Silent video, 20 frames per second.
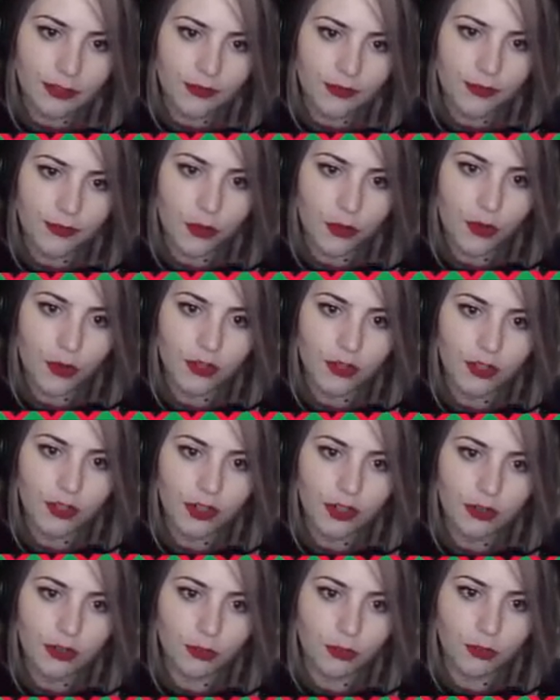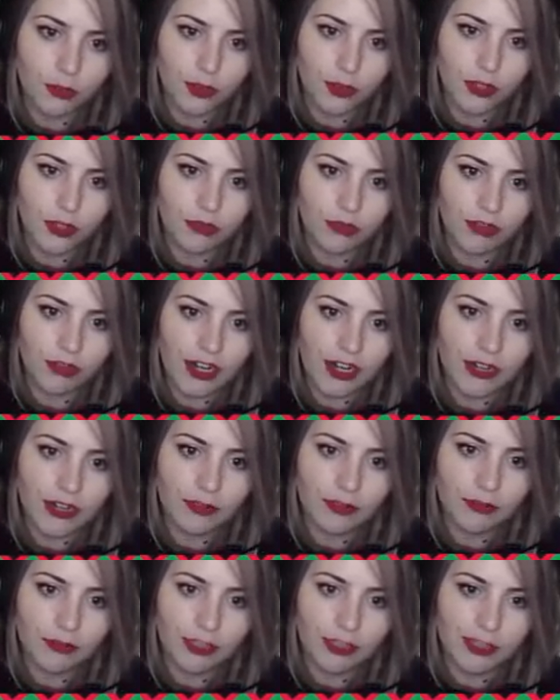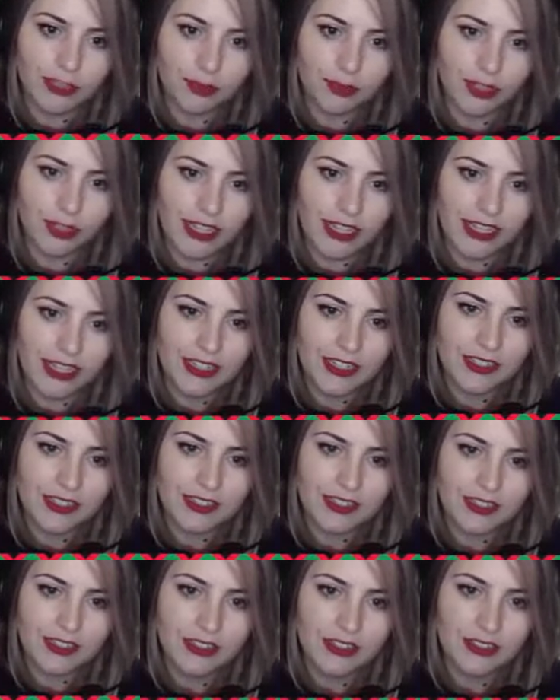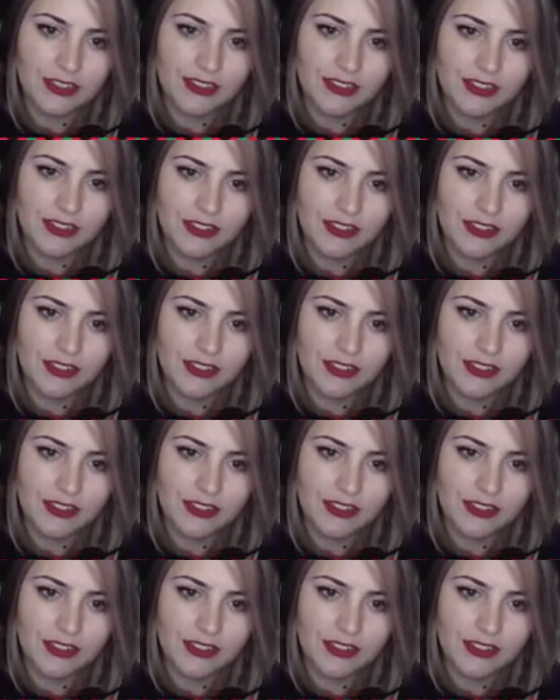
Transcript: It was 4 dark wood, right? Was it planks?